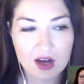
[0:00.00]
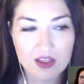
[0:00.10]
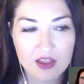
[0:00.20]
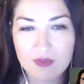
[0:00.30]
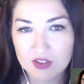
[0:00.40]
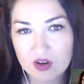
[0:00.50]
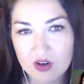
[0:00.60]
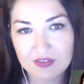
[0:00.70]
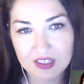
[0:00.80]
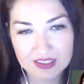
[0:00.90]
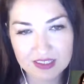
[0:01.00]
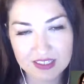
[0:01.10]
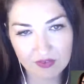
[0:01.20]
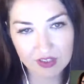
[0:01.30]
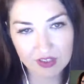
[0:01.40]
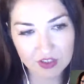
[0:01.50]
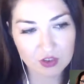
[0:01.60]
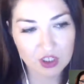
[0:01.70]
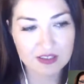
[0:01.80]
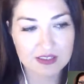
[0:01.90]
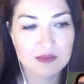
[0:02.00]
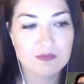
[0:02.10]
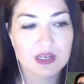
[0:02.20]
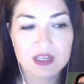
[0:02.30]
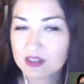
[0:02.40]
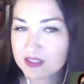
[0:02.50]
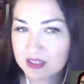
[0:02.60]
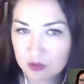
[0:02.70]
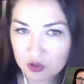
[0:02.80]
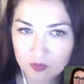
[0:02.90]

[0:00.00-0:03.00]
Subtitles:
on the must-draft list is definitely Duke Johnson, big exceptional